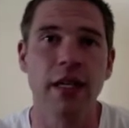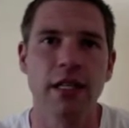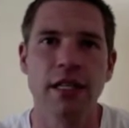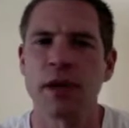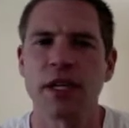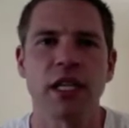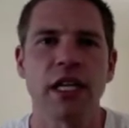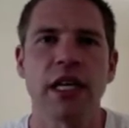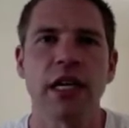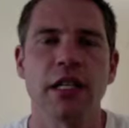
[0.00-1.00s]

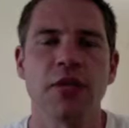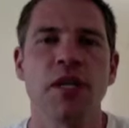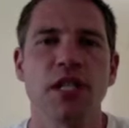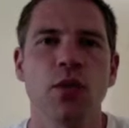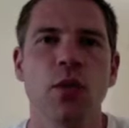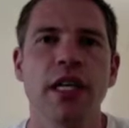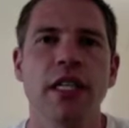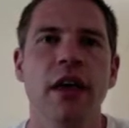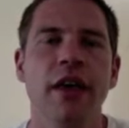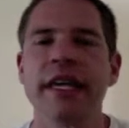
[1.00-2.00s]
Especially
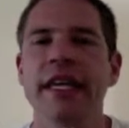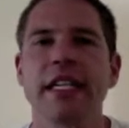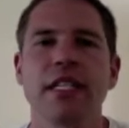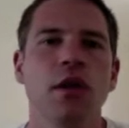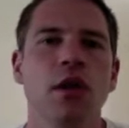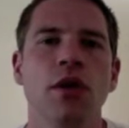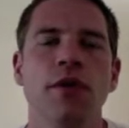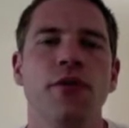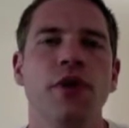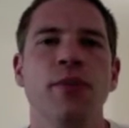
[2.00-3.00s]
wheat. You can get some
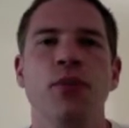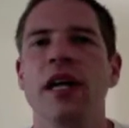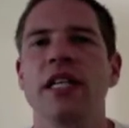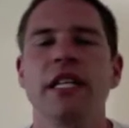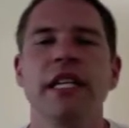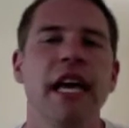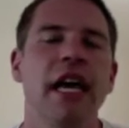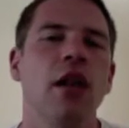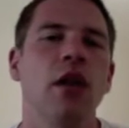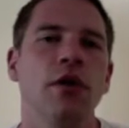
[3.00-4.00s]
gluten-free breads, you can
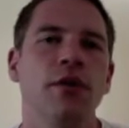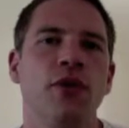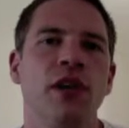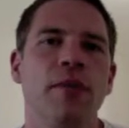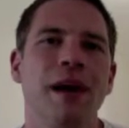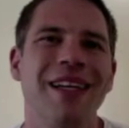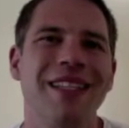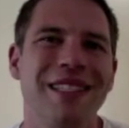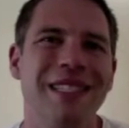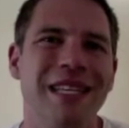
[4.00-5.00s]
get gluten-free
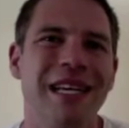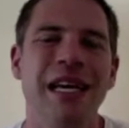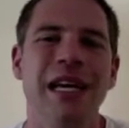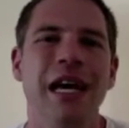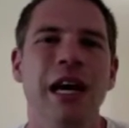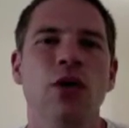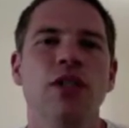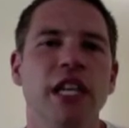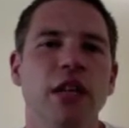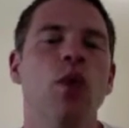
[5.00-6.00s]
pastas, or
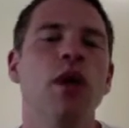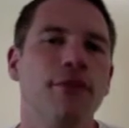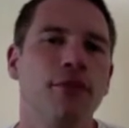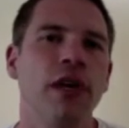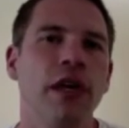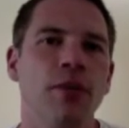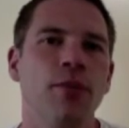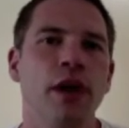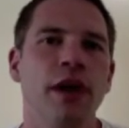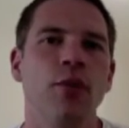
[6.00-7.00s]
certainly wheat-free
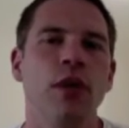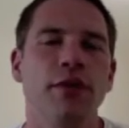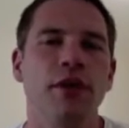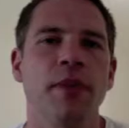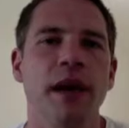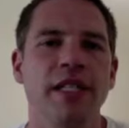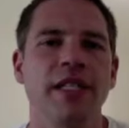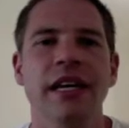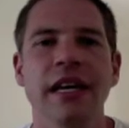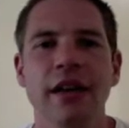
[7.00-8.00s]
bread and wheat-free
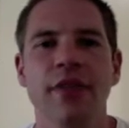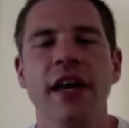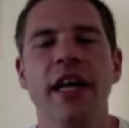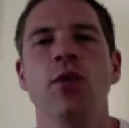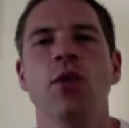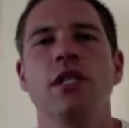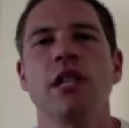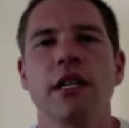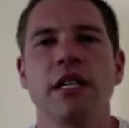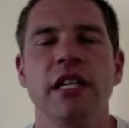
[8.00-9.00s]
pasta. They're the ones
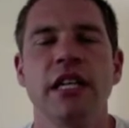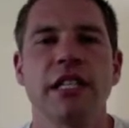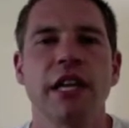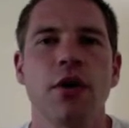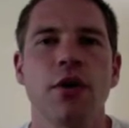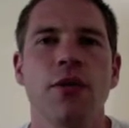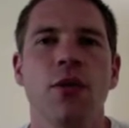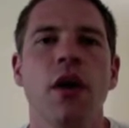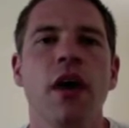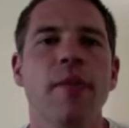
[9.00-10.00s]
I'd suggest going
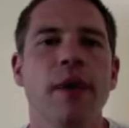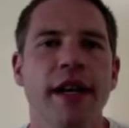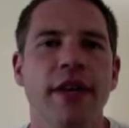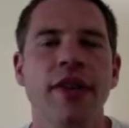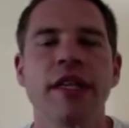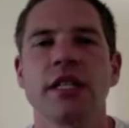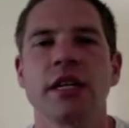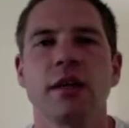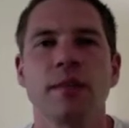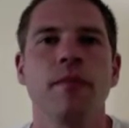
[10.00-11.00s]
for. But anything that's
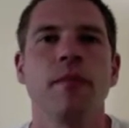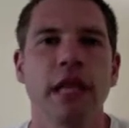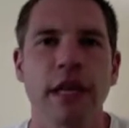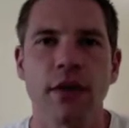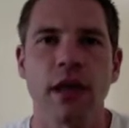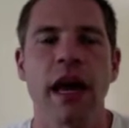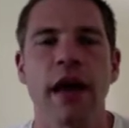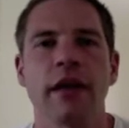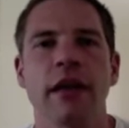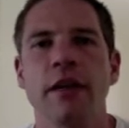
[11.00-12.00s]
going to give you a
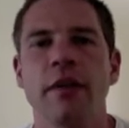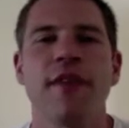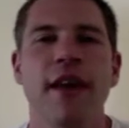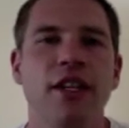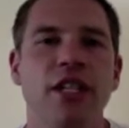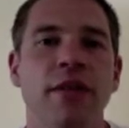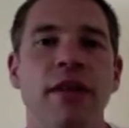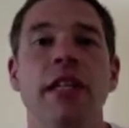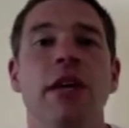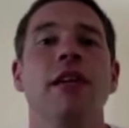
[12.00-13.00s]
little bit of energy.
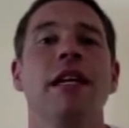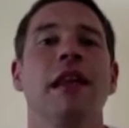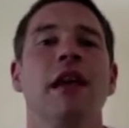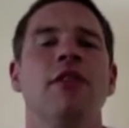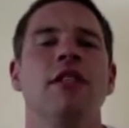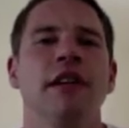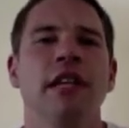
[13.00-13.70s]
You don't need loads of it.